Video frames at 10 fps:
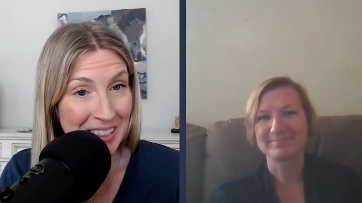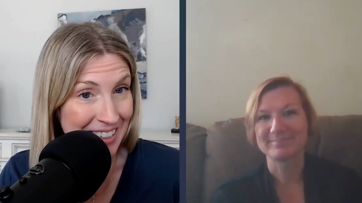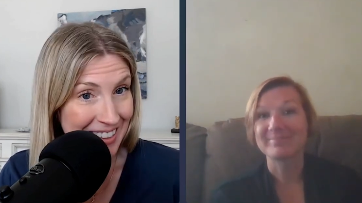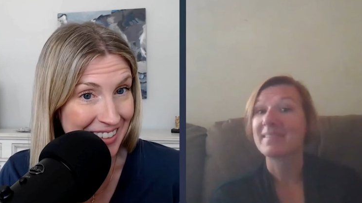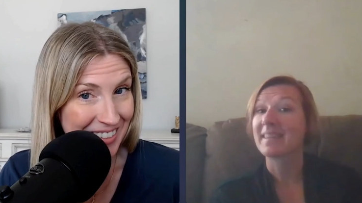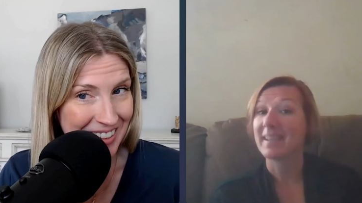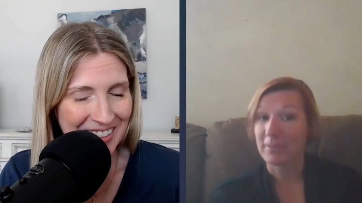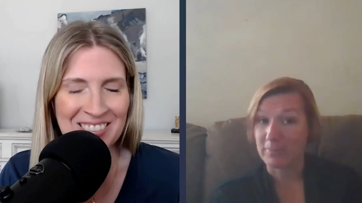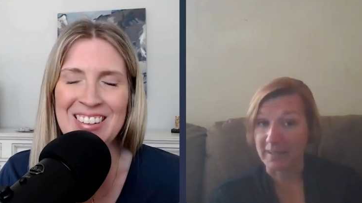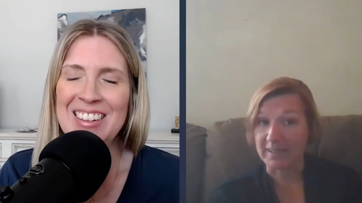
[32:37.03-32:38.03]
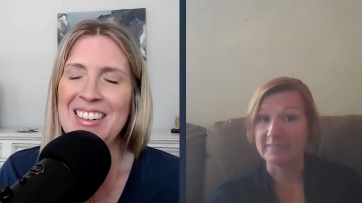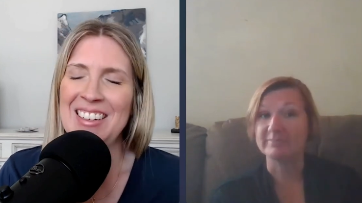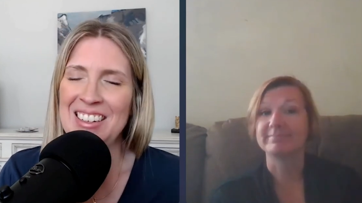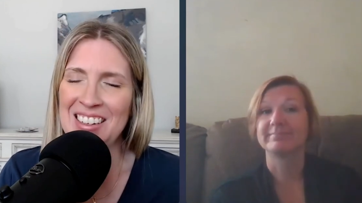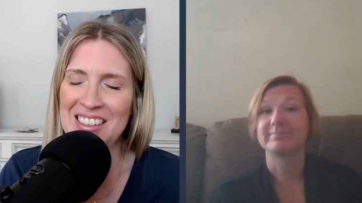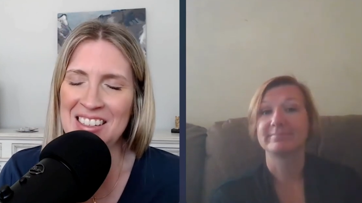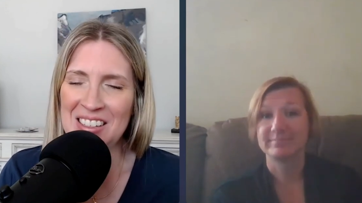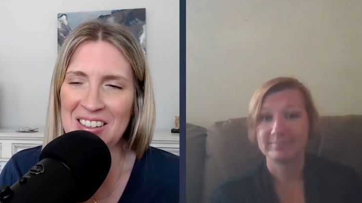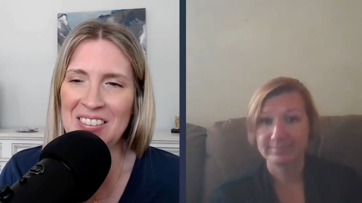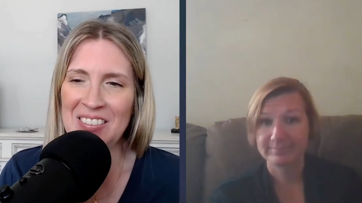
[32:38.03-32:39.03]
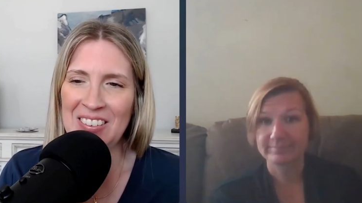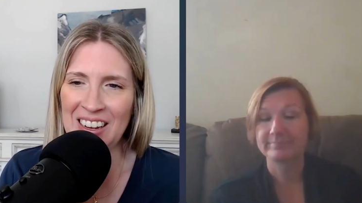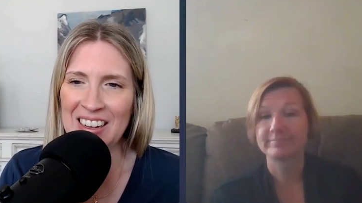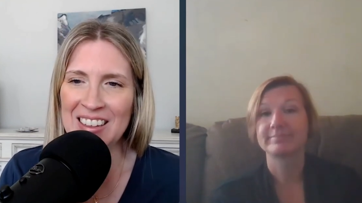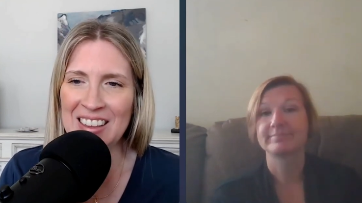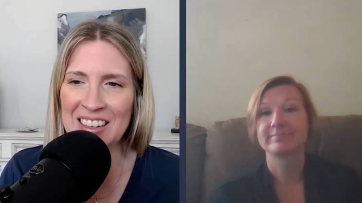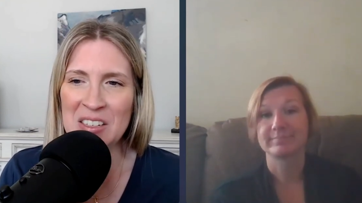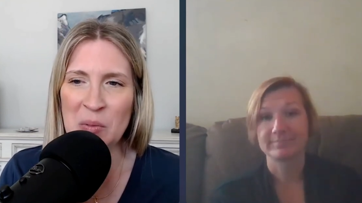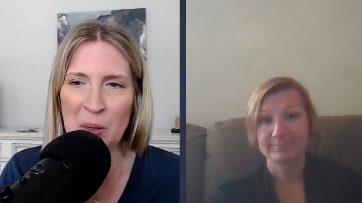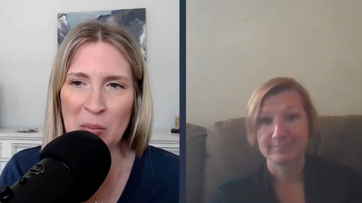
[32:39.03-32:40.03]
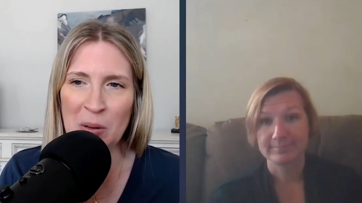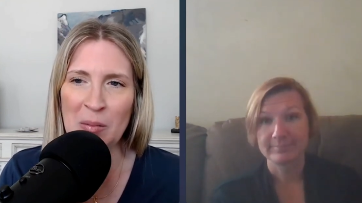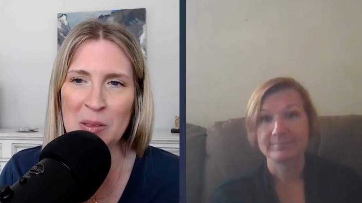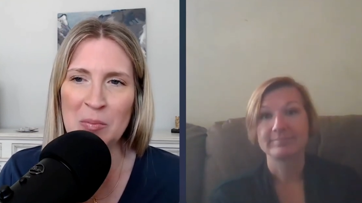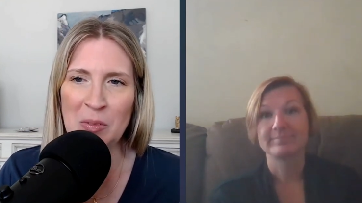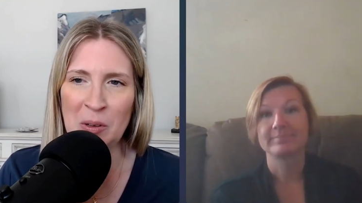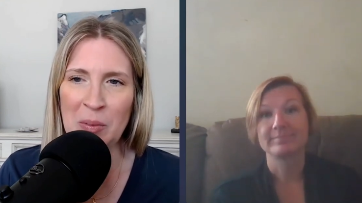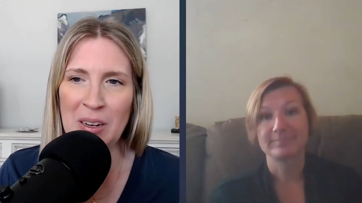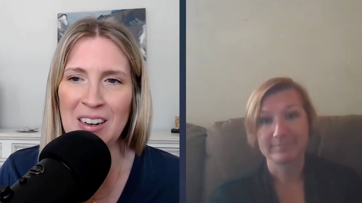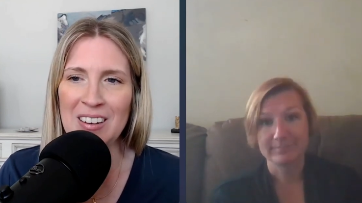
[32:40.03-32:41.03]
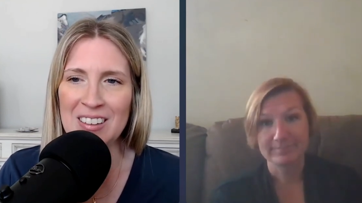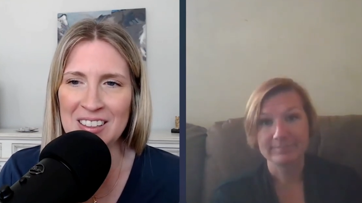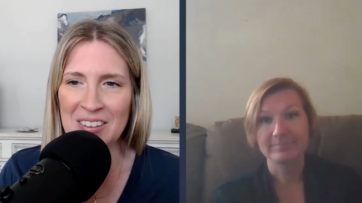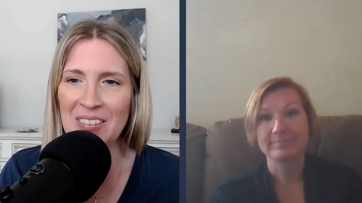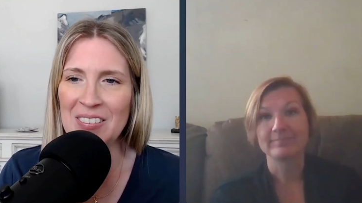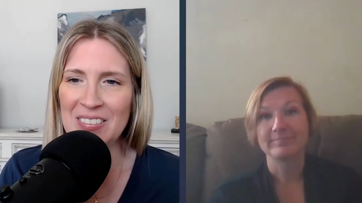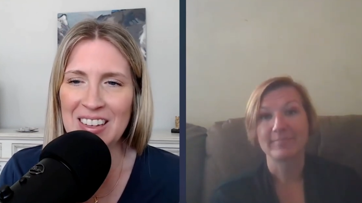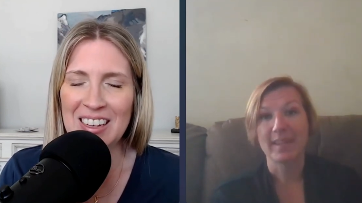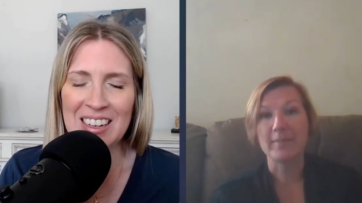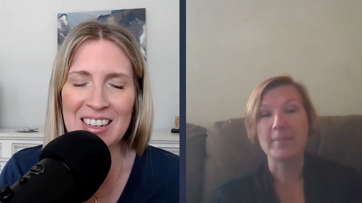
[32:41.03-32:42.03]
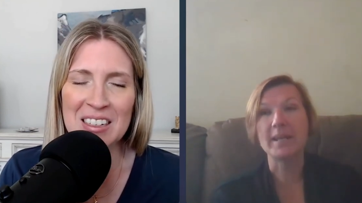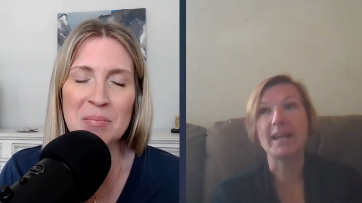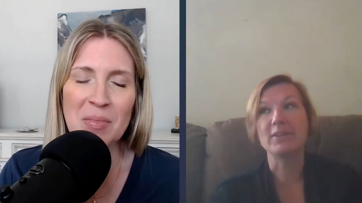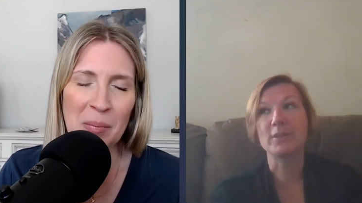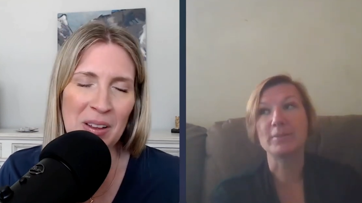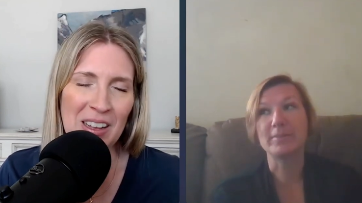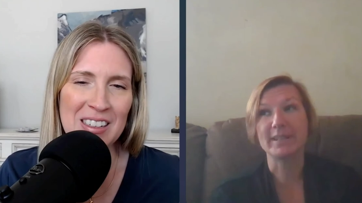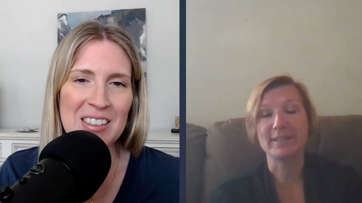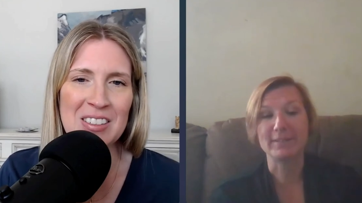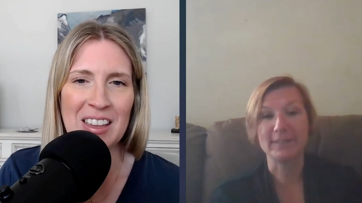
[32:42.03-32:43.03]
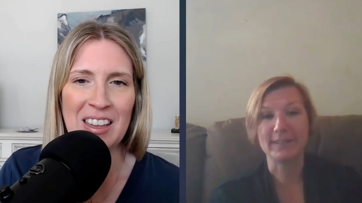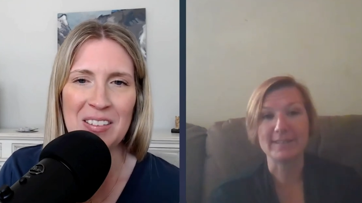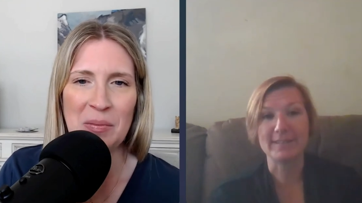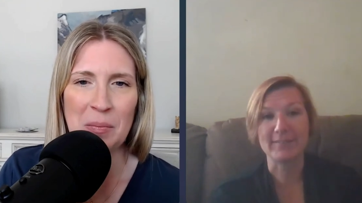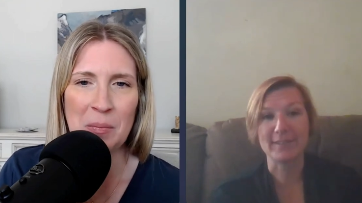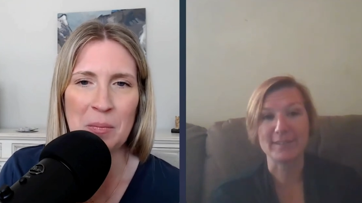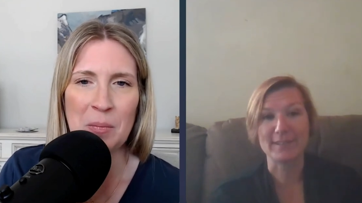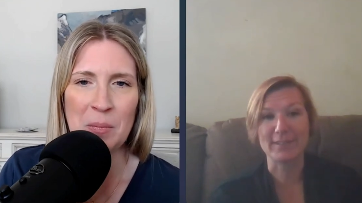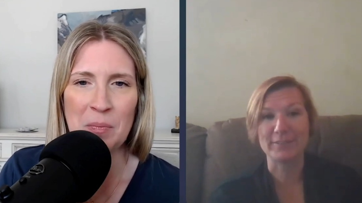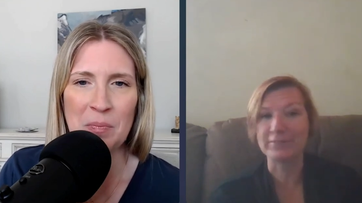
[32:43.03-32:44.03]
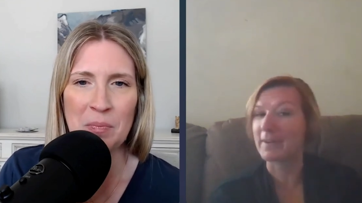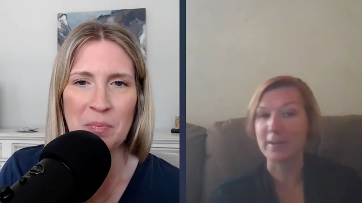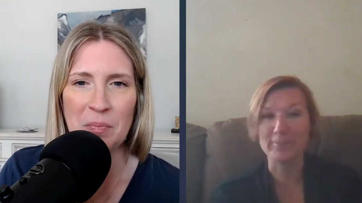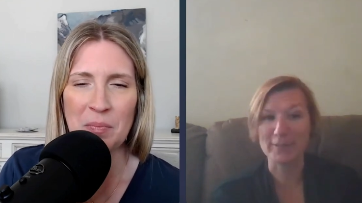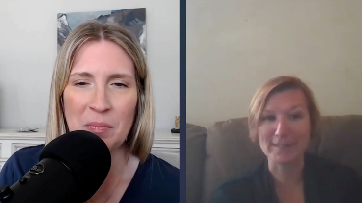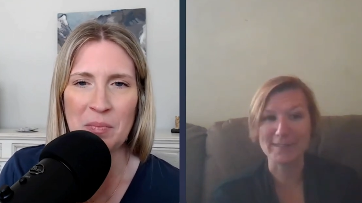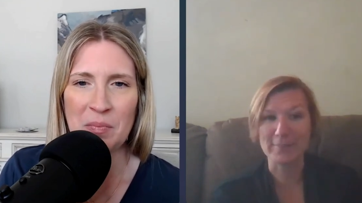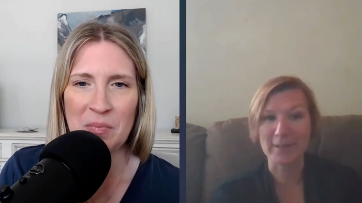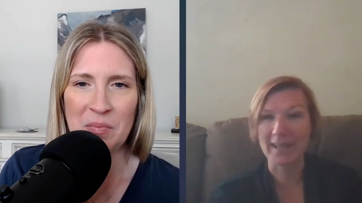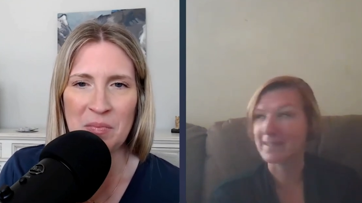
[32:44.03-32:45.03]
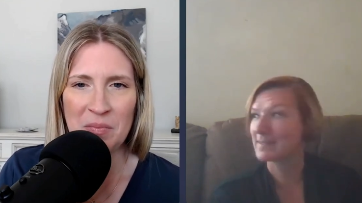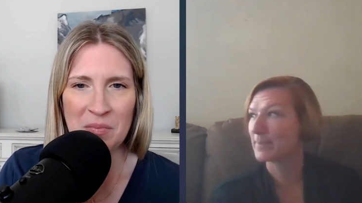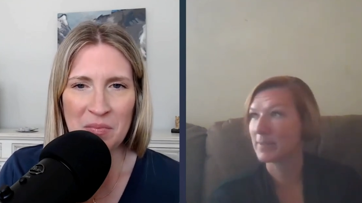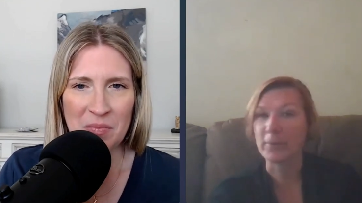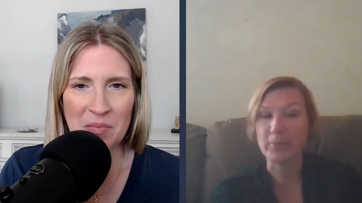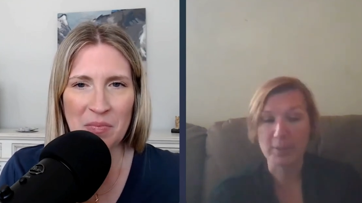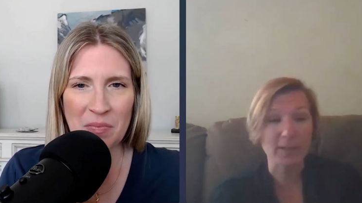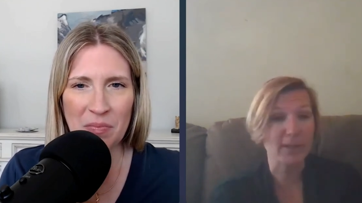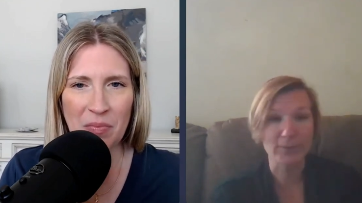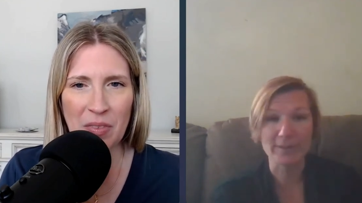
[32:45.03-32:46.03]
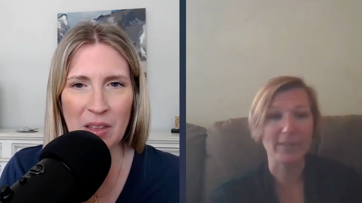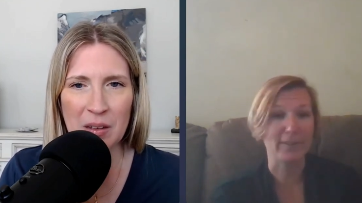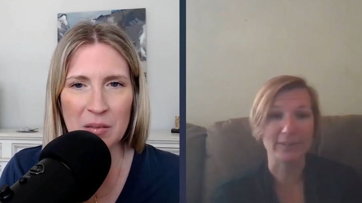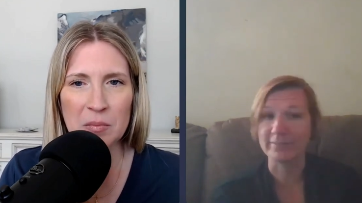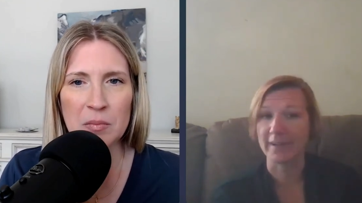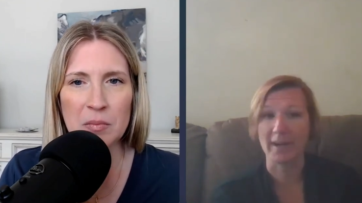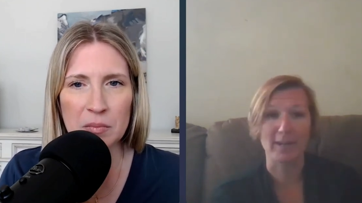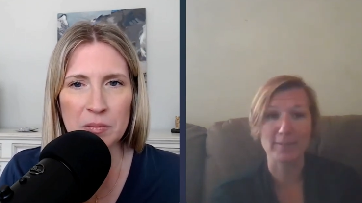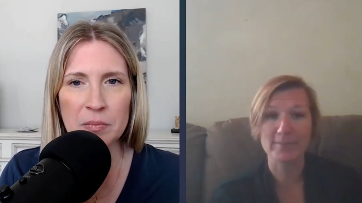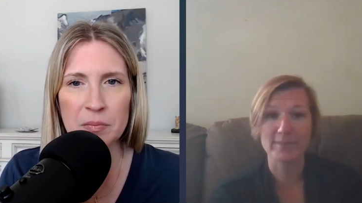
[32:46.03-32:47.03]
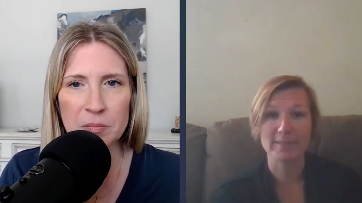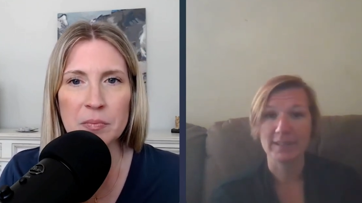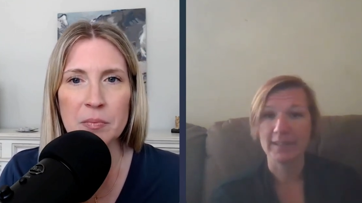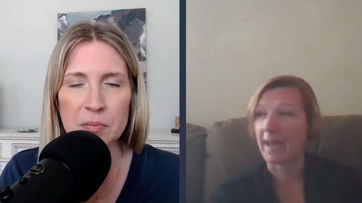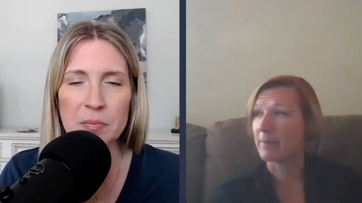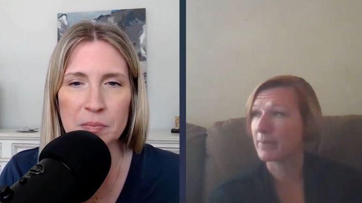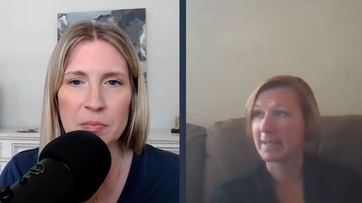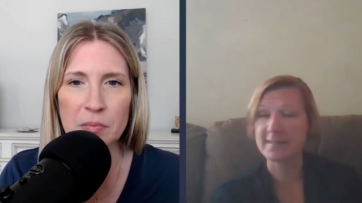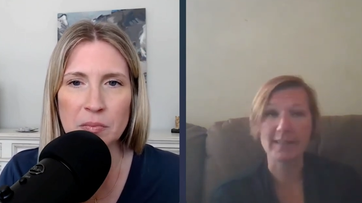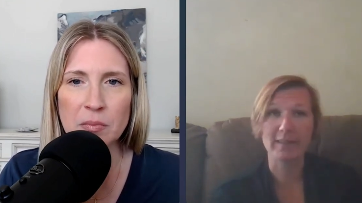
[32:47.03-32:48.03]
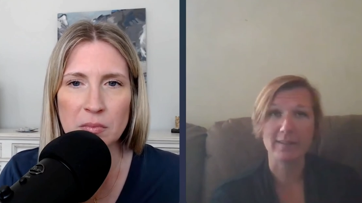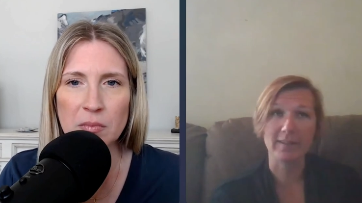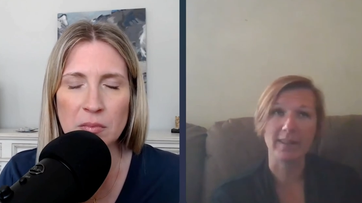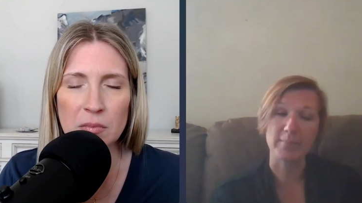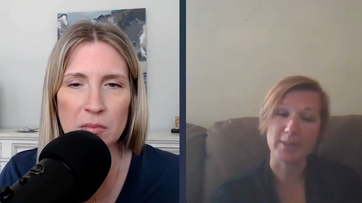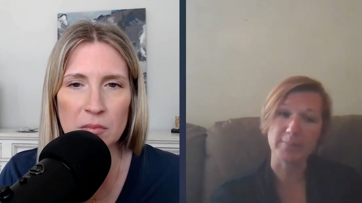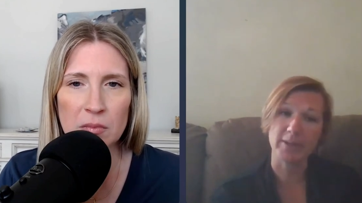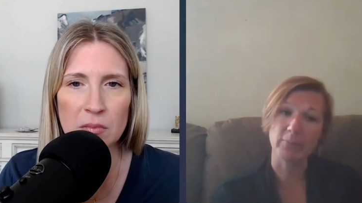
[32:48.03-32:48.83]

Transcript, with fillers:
Speaker 1: to tell you. Right. Uh, so, yeah, that is a big problem for me. So, um, I mean, I normally
Speaker 2: don't list every single farm when somebody asks me, but we work with local farms. And when I say local, I mean